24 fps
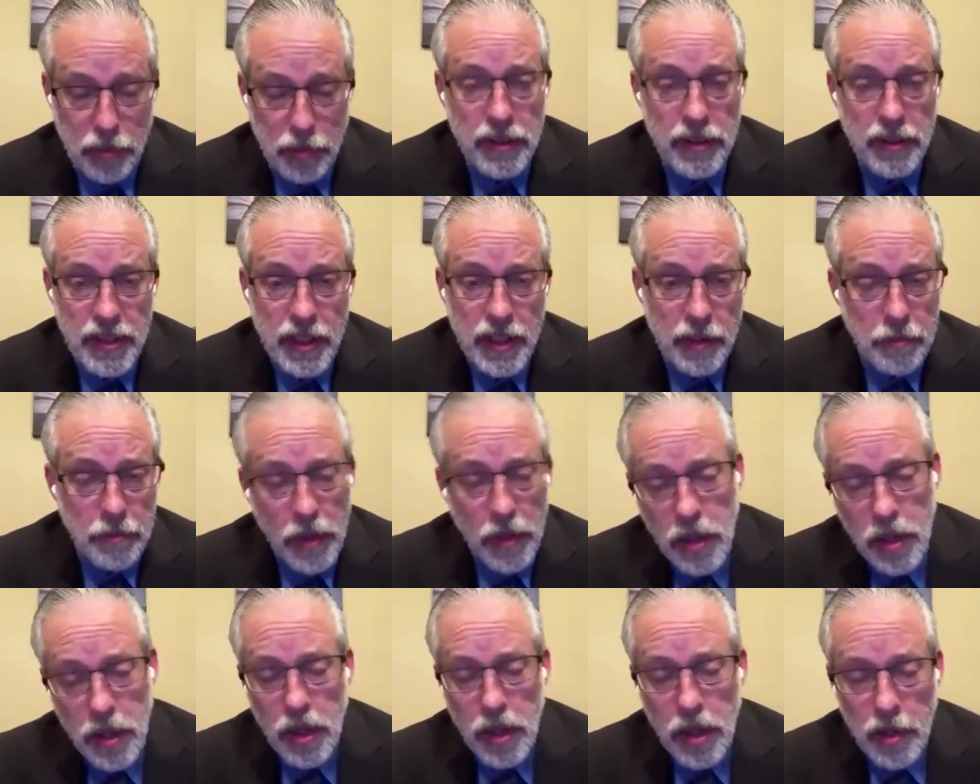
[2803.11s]

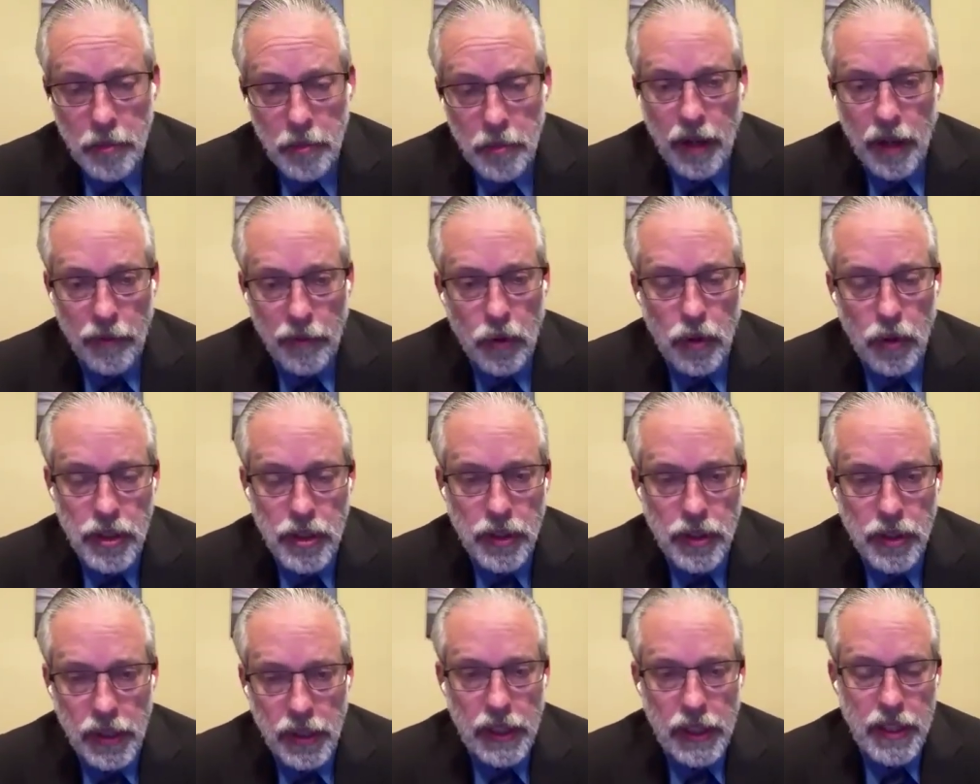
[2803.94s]
burdensome. But
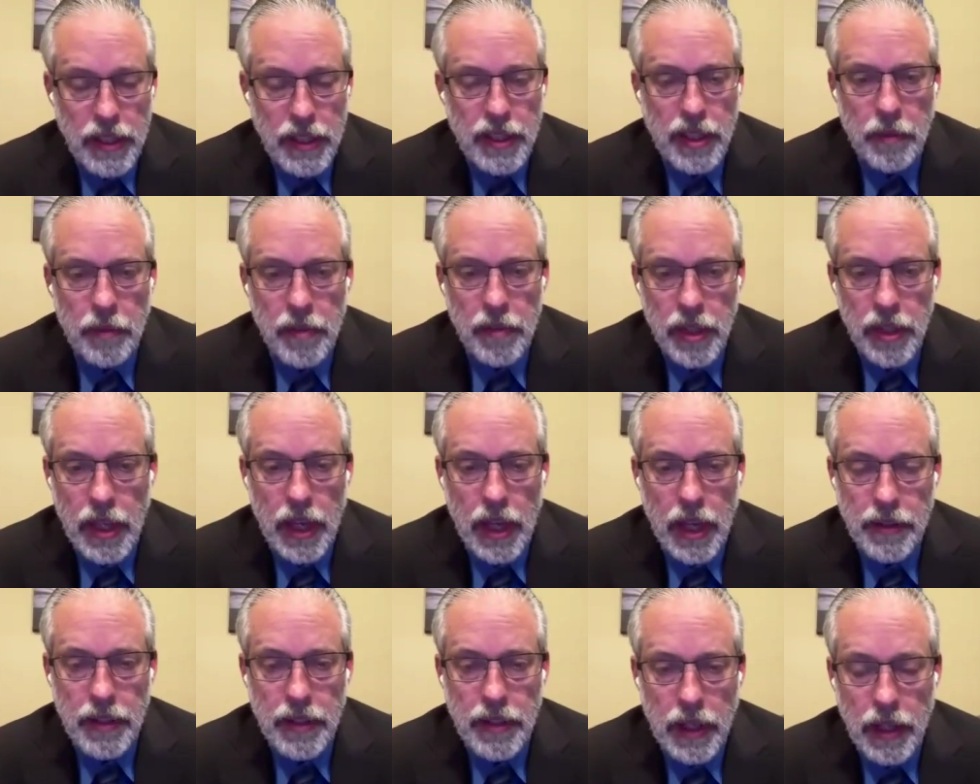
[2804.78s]
unfortunately, some of
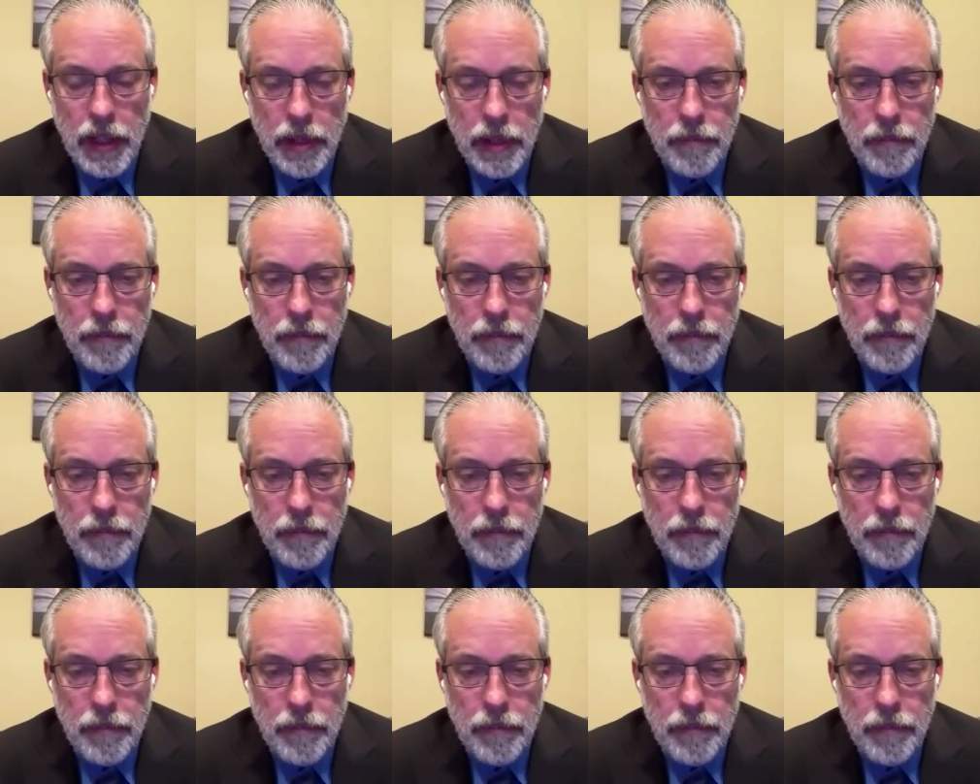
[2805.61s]
that